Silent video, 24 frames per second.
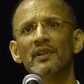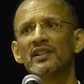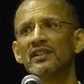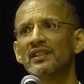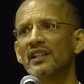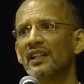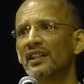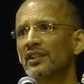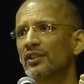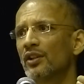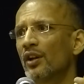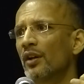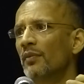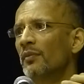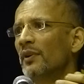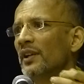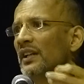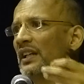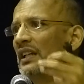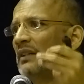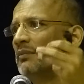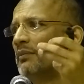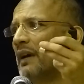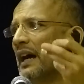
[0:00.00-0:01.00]
business or
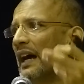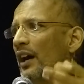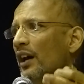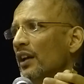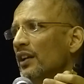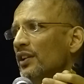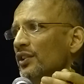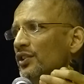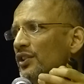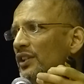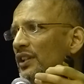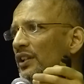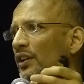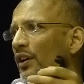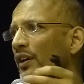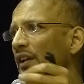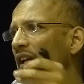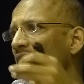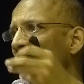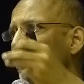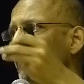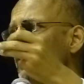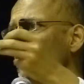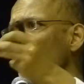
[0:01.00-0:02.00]
marine biology or
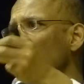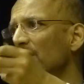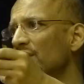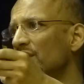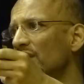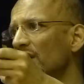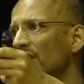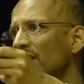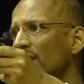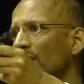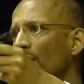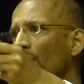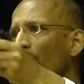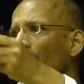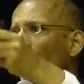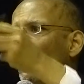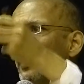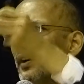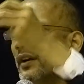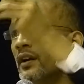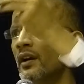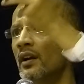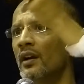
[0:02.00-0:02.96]
aviation or